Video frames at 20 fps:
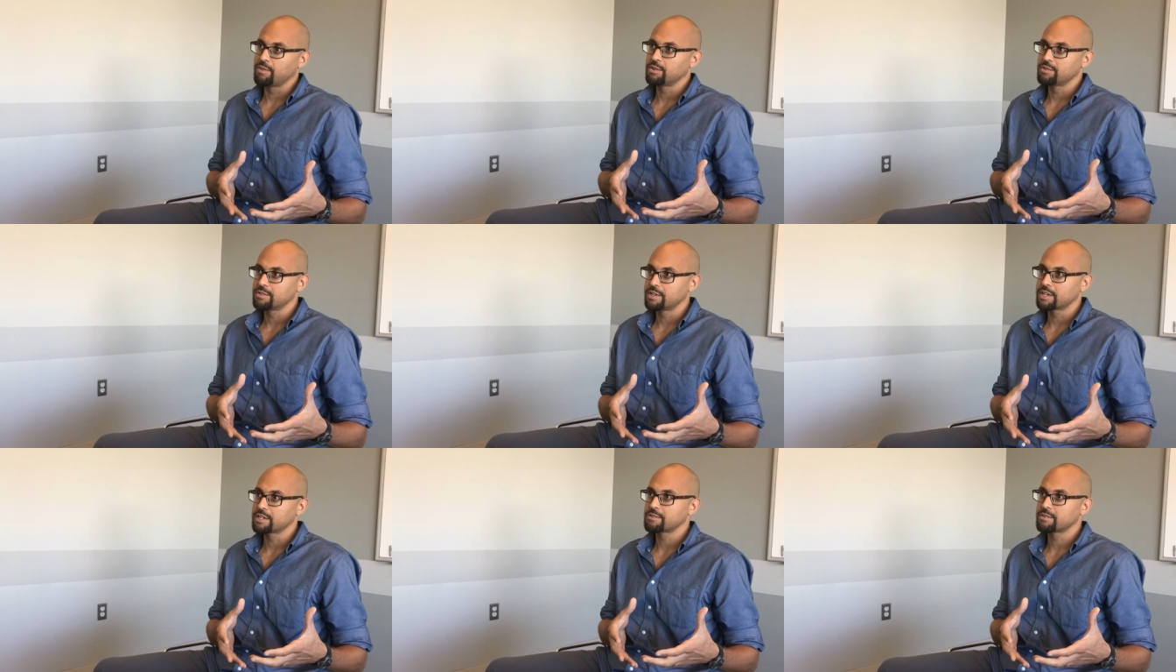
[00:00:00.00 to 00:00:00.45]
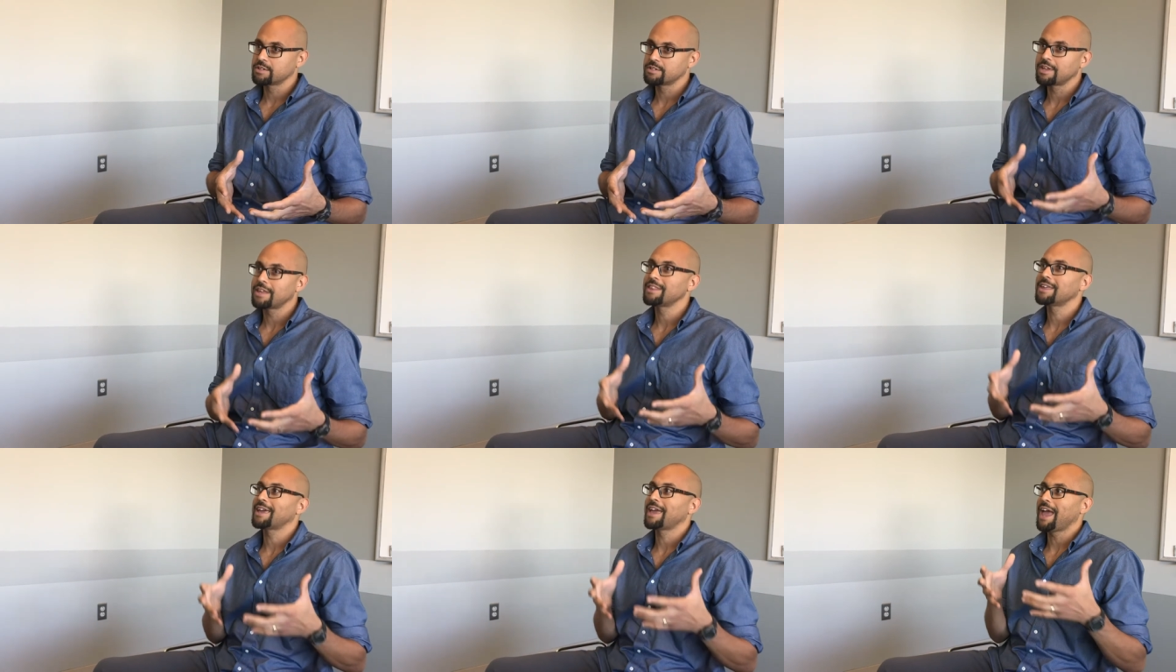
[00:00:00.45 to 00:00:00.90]
of those things because
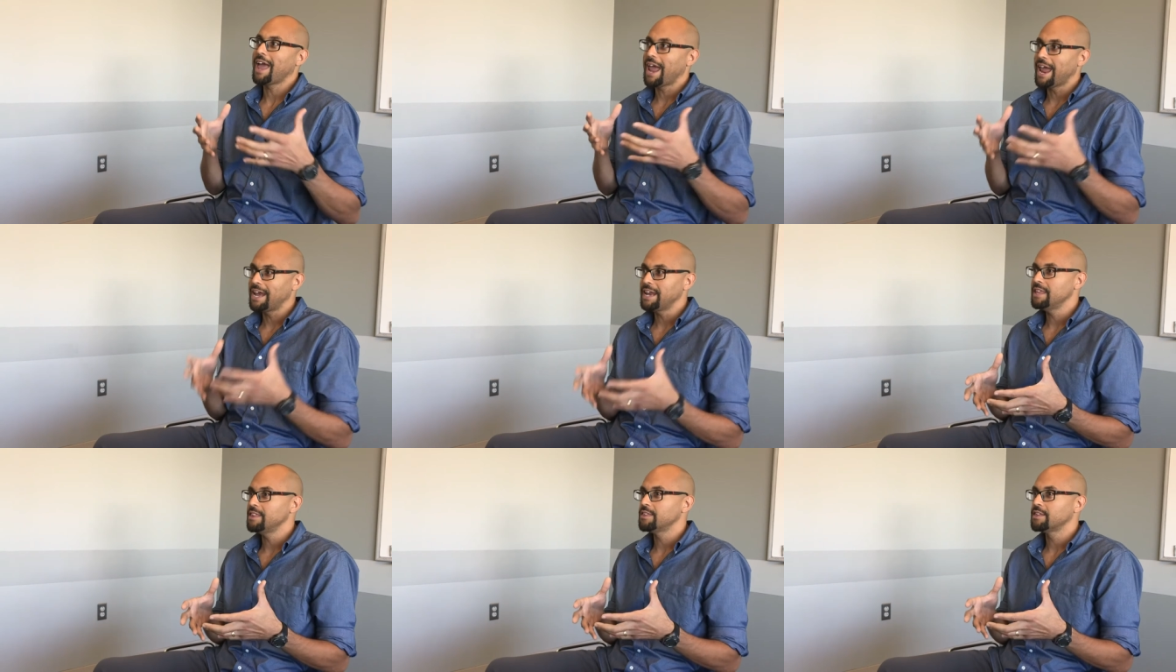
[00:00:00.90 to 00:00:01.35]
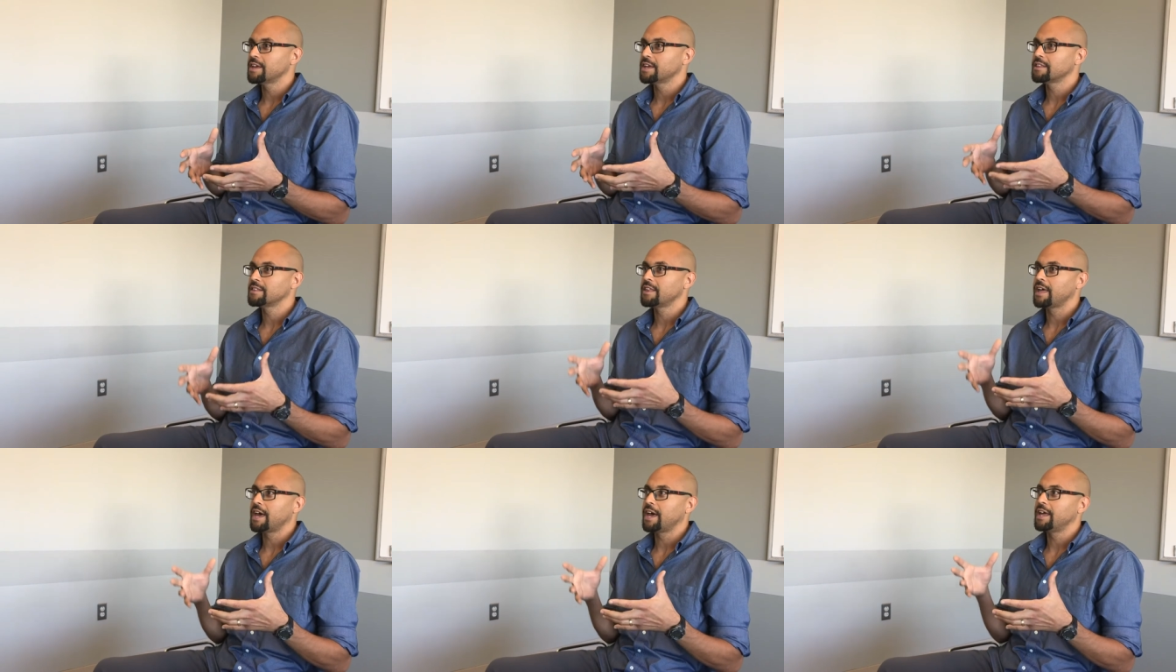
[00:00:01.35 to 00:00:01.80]
I think
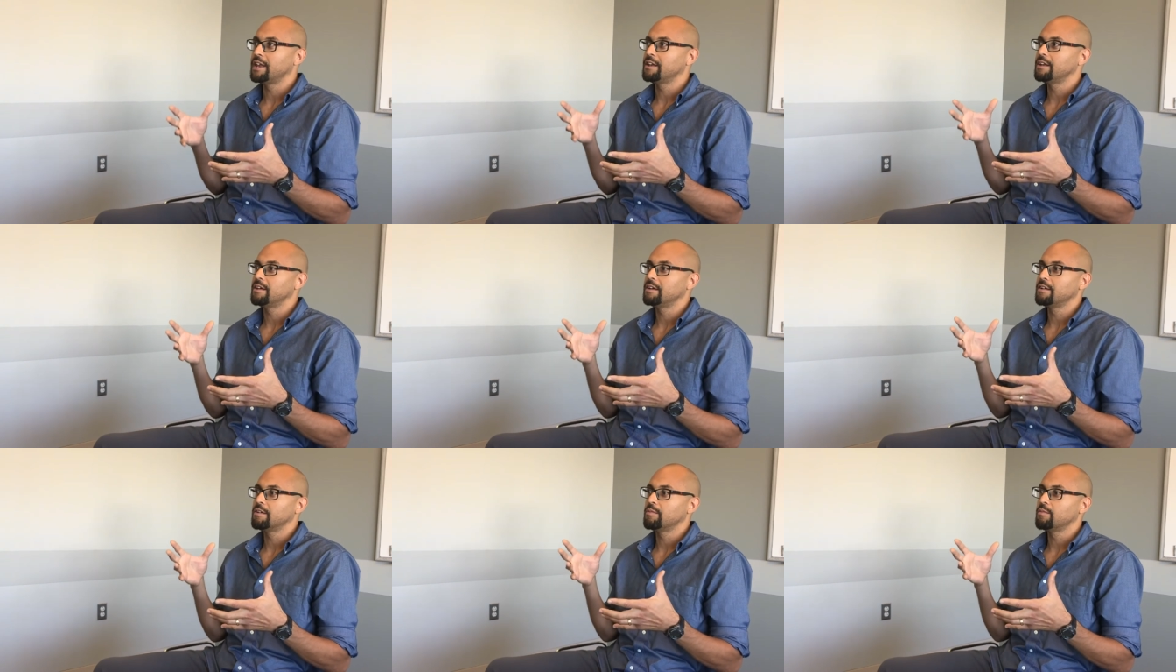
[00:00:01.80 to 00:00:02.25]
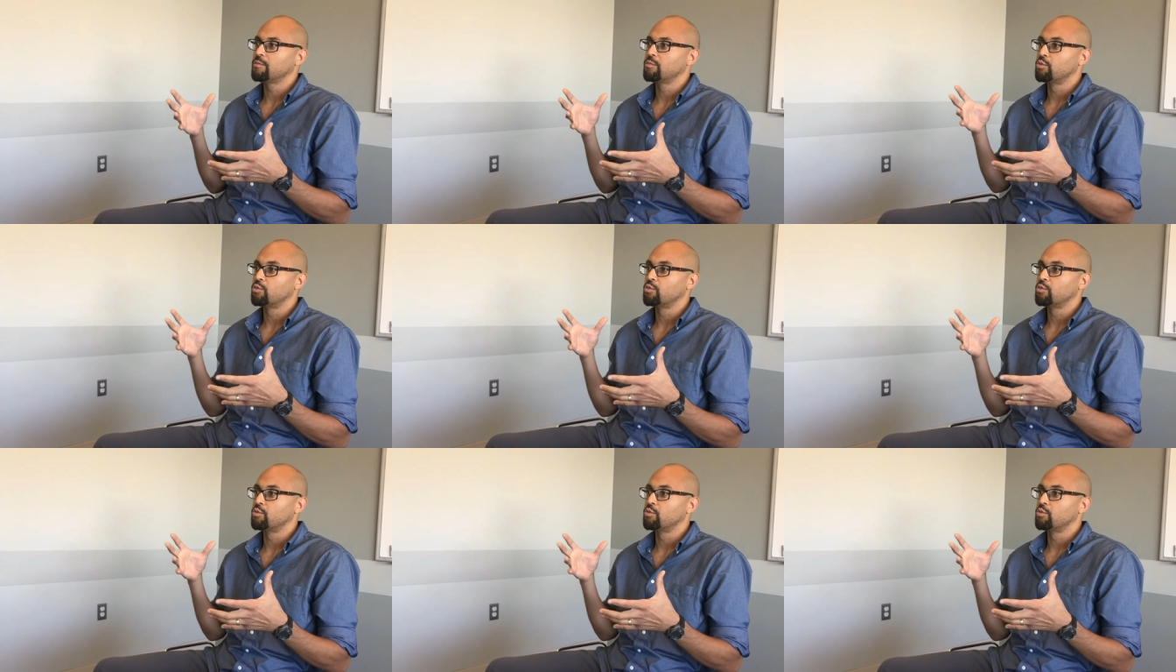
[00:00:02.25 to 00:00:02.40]
anything that